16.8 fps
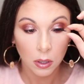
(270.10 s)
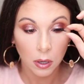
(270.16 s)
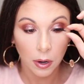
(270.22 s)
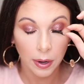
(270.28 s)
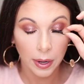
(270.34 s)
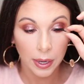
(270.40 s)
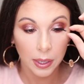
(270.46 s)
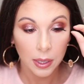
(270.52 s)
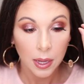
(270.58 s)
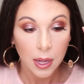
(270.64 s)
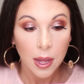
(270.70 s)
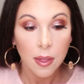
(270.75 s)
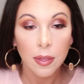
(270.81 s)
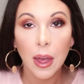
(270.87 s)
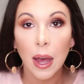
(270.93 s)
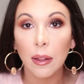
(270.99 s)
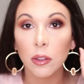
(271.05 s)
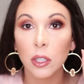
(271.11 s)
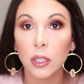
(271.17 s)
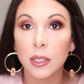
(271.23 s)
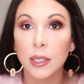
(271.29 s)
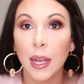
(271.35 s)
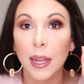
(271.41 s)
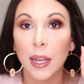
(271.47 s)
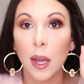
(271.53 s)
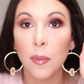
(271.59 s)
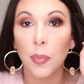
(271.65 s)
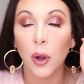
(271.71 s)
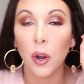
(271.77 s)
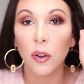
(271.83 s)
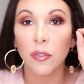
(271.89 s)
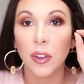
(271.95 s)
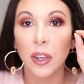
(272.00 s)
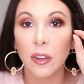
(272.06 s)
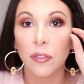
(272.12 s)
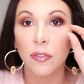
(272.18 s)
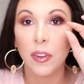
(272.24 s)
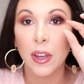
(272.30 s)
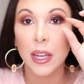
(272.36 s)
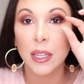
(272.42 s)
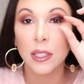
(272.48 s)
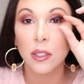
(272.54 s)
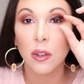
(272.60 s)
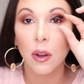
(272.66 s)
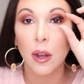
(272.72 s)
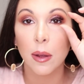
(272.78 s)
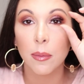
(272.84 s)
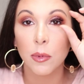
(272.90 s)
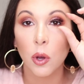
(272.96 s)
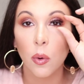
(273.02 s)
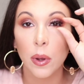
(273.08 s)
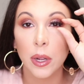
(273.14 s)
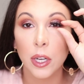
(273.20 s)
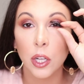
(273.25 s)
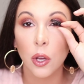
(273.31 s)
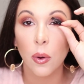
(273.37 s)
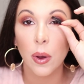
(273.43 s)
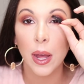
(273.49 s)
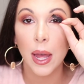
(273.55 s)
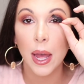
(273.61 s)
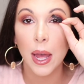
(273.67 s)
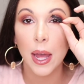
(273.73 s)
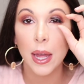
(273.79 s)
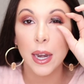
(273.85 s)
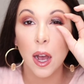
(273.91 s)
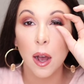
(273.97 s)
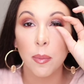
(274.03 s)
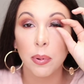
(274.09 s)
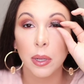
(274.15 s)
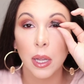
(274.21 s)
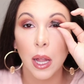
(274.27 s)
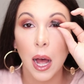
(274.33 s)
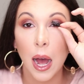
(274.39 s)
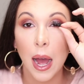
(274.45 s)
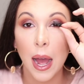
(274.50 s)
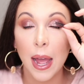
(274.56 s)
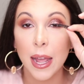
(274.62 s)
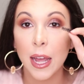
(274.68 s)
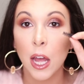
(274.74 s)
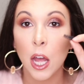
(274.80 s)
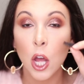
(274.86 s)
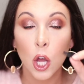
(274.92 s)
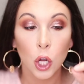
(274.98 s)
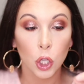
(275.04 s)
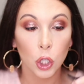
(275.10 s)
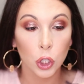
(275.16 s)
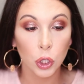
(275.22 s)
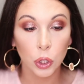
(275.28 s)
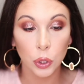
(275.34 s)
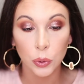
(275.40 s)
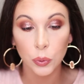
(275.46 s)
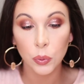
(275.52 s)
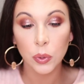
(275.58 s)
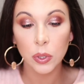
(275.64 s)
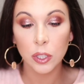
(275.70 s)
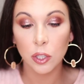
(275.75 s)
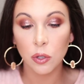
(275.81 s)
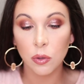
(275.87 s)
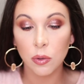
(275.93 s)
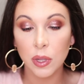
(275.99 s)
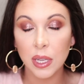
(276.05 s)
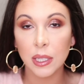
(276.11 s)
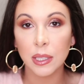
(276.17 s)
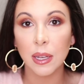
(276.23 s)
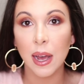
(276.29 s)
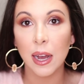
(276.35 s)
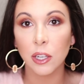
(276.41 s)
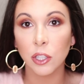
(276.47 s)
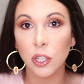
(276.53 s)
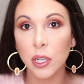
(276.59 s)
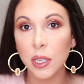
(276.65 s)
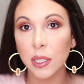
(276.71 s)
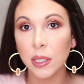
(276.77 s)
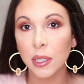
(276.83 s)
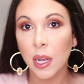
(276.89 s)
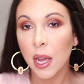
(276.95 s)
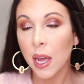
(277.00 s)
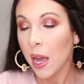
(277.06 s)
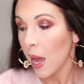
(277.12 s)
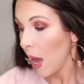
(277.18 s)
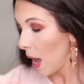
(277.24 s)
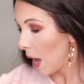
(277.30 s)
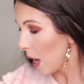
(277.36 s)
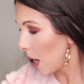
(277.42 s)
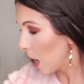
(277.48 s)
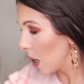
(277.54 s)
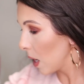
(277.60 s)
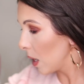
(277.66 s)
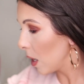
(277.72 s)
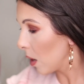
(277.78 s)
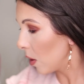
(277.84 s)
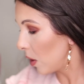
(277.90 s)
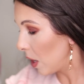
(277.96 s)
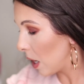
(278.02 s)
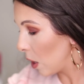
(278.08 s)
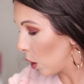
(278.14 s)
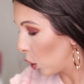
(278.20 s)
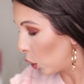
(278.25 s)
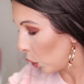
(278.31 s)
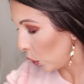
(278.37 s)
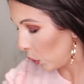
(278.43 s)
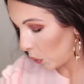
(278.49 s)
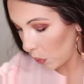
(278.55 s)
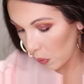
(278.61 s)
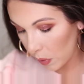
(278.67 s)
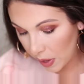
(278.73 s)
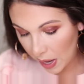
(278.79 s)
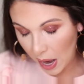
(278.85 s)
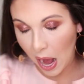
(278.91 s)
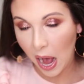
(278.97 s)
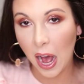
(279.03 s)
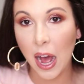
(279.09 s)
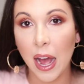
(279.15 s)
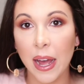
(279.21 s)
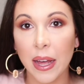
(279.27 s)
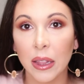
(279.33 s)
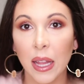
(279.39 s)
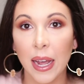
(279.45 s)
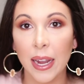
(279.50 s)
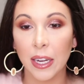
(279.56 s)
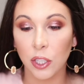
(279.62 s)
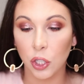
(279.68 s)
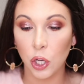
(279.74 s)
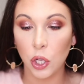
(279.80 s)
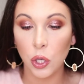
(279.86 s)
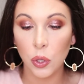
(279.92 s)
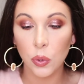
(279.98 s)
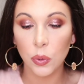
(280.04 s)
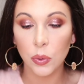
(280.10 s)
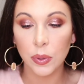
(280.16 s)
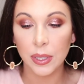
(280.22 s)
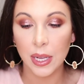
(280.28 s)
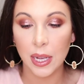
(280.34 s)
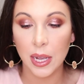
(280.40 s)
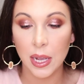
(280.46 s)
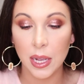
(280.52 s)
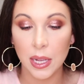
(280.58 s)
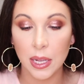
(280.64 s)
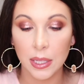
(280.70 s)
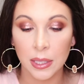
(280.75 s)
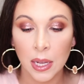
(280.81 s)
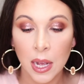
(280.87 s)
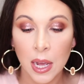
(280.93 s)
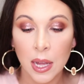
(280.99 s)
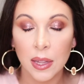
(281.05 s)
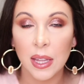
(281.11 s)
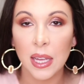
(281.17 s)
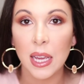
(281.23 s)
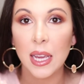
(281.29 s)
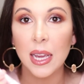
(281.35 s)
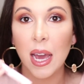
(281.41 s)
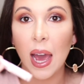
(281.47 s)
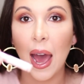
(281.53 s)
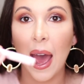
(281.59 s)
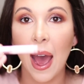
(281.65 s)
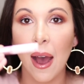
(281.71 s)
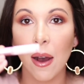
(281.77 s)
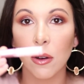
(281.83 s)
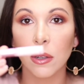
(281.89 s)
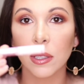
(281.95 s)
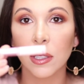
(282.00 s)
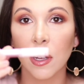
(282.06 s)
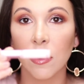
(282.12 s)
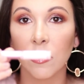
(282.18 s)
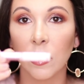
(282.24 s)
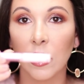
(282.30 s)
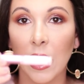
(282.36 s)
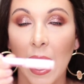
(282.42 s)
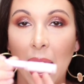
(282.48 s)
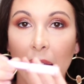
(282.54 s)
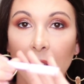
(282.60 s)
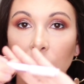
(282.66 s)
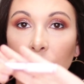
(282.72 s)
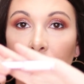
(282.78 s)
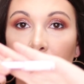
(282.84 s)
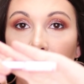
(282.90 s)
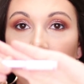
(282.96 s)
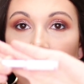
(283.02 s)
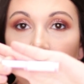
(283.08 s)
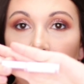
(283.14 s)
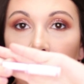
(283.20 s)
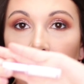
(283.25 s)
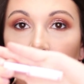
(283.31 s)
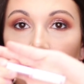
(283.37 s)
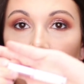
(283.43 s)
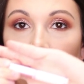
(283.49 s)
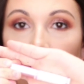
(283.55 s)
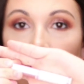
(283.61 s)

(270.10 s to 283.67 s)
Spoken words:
Alright, that looks like a perfect fit, so I'm going to go ahead and apply glue to these lashes. And the glue that I like to use is the House of Lashes